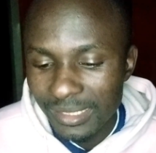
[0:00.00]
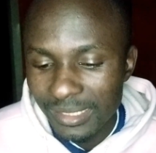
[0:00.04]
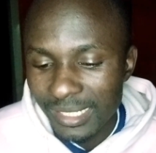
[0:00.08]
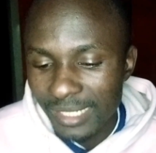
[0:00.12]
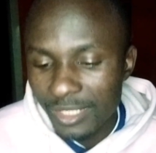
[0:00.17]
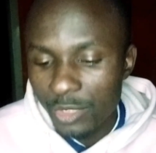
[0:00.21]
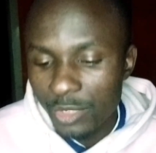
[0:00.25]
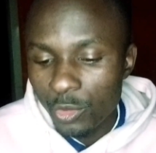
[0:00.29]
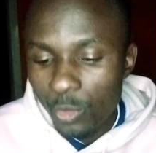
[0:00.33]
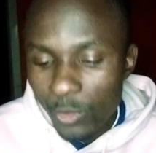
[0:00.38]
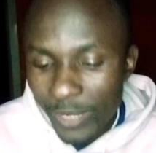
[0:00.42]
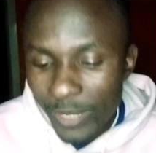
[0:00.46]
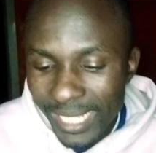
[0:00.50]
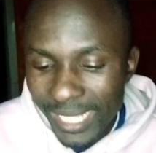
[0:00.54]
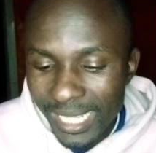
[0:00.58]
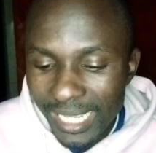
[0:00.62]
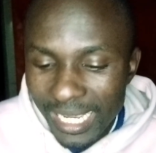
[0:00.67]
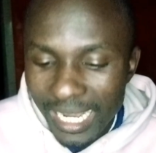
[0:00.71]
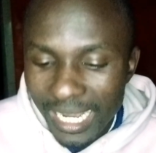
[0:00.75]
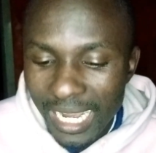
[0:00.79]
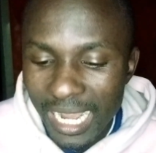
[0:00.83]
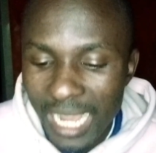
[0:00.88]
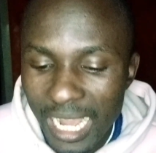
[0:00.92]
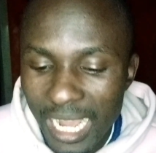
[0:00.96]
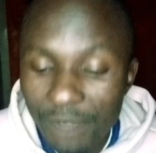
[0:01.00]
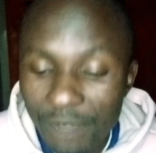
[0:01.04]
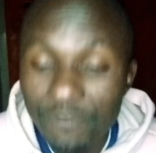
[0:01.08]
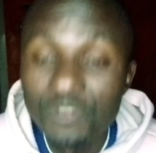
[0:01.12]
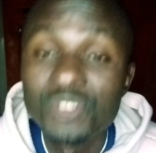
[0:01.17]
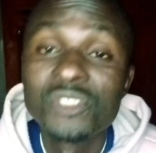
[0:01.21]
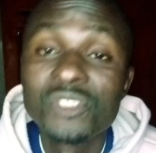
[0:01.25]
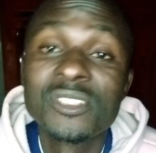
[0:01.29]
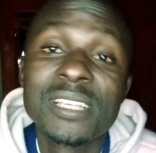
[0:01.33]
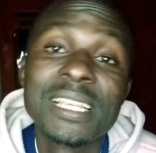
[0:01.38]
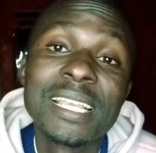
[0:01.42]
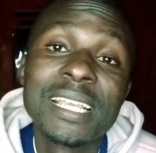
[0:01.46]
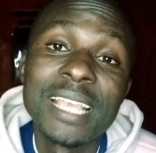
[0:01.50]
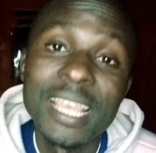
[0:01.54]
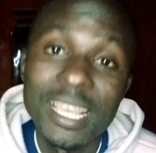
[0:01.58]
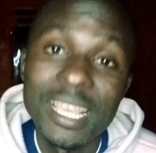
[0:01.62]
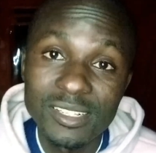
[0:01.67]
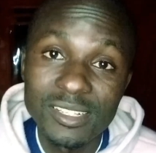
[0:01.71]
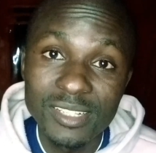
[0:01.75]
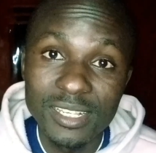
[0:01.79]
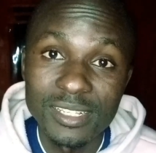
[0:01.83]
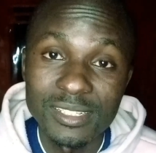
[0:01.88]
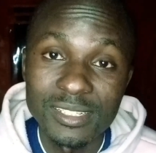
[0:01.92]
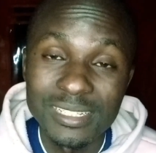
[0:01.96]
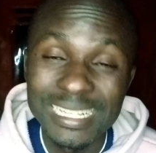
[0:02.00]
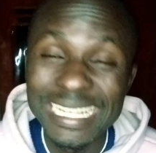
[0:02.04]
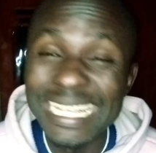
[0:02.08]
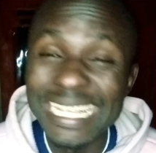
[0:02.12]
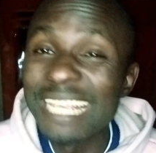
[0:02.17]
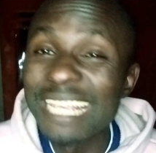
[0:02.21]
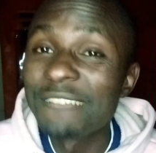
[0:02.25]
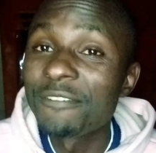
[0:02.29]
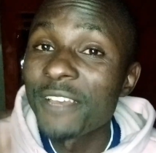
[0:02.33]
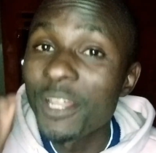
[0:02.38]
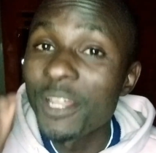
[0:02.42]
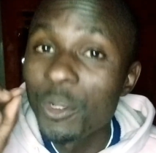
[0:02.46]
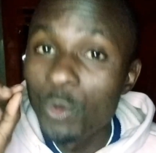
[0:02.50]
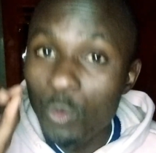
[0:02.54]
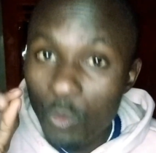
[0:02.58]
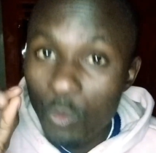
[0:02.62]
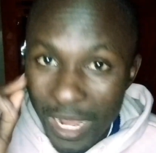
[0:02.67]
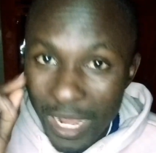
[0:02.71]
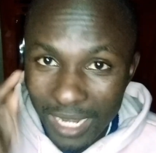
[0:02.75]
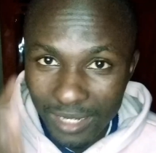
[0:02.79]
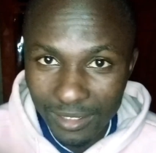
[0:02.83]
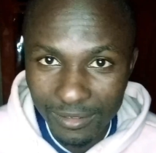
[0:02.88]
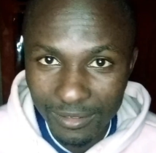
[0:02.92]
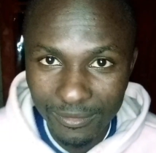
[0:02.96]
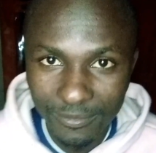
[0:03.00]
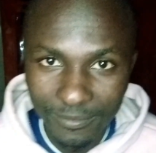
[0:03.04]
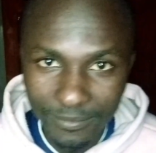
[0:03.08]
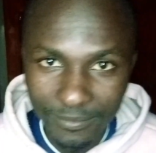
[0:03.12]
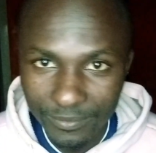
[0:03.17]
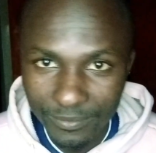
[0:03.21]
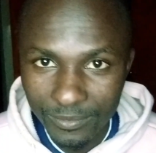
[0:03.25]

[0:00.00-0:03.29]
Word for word: that we have CSS, even one.